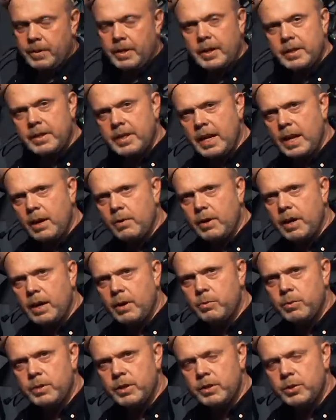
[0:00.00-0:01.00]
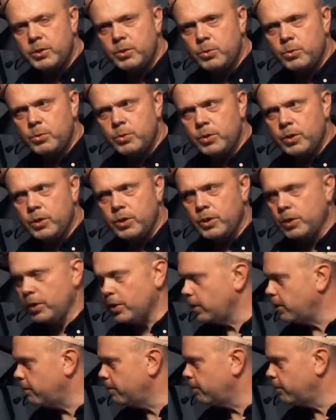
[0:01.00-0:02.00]
And now I will do
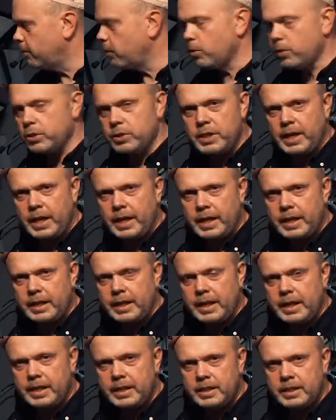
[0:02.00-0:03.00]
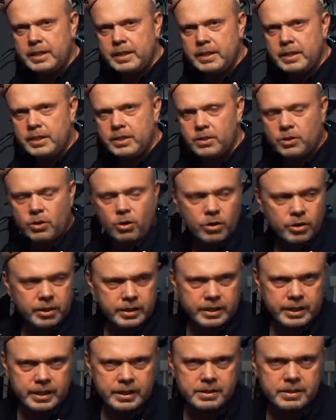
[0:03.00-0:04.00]
the focus stacking in
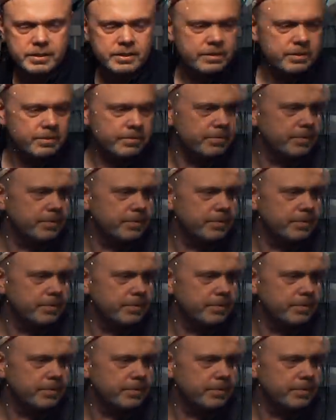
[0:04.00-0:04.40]
darkness.